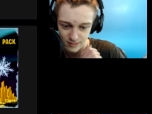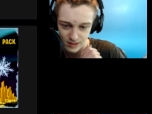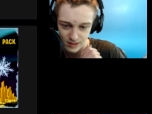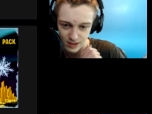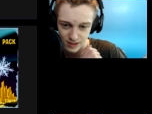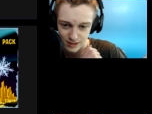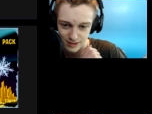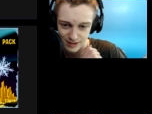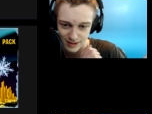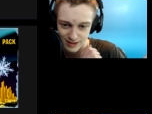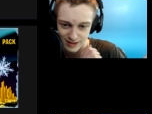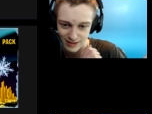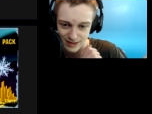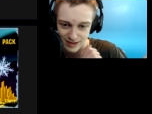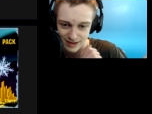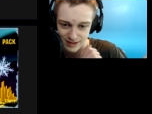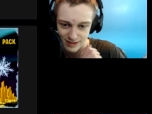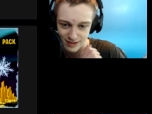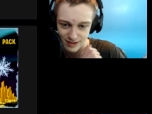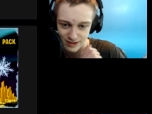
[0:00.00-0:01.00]
Because that,
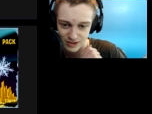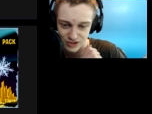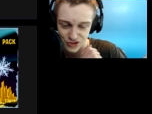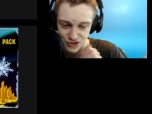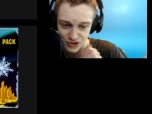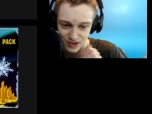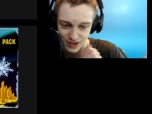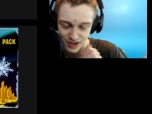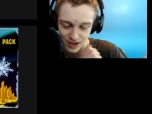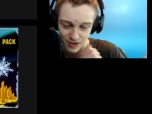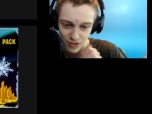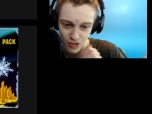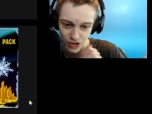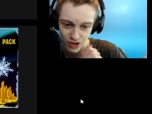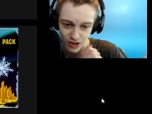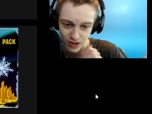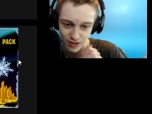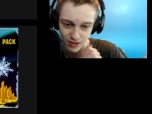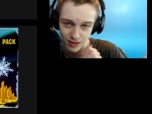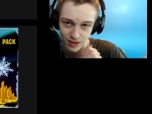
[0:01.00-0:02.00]
that is an interesting house,
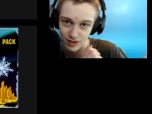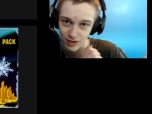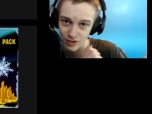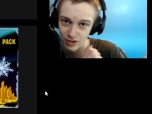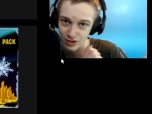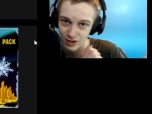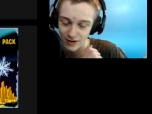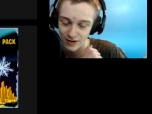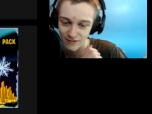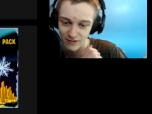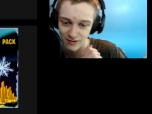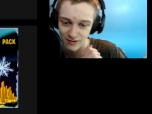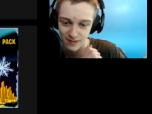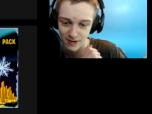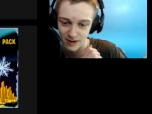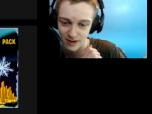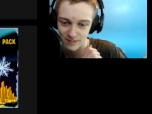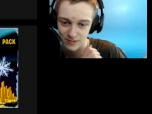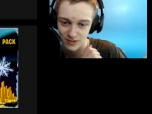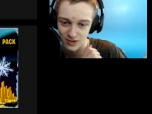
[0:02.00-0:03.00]
and you should definitely
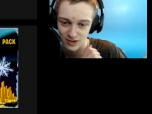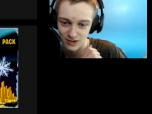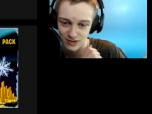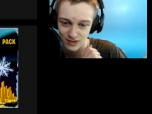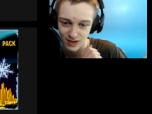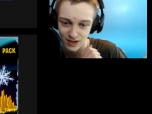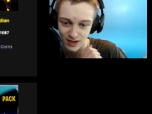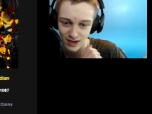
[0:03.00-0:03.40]
pick up these,